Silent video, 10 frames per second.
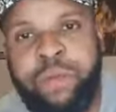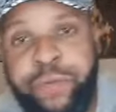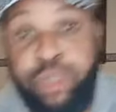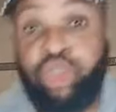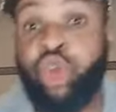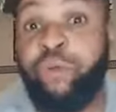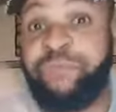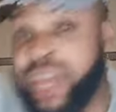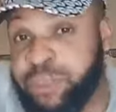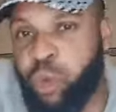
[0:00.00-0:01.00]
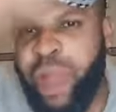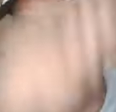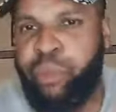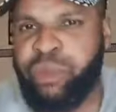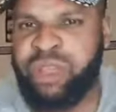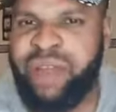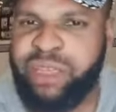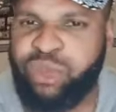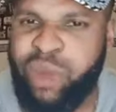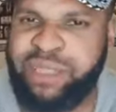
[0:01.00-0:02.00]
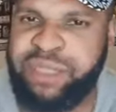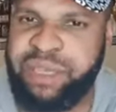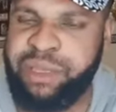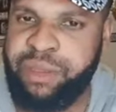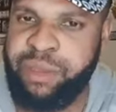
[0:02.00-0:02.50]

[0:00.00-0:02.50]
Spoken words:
for new Facebook where I hope you never reach one day.